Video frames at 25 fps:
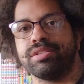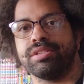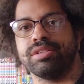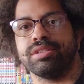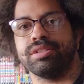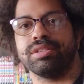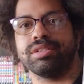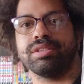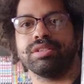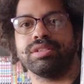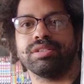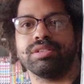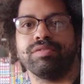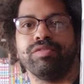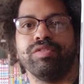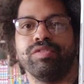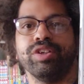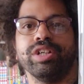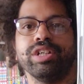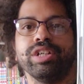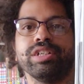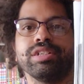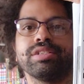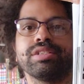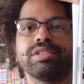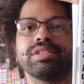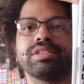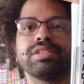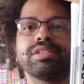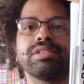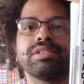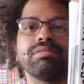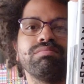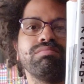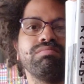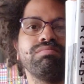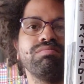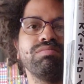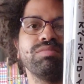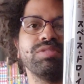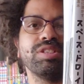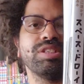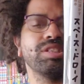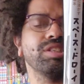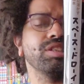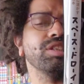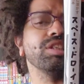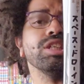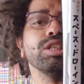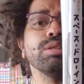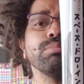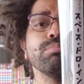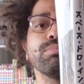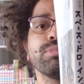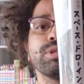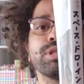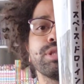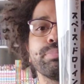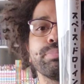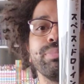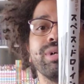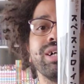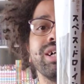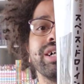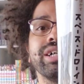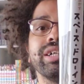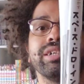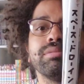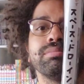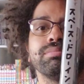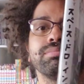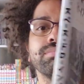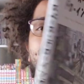a very slim spine.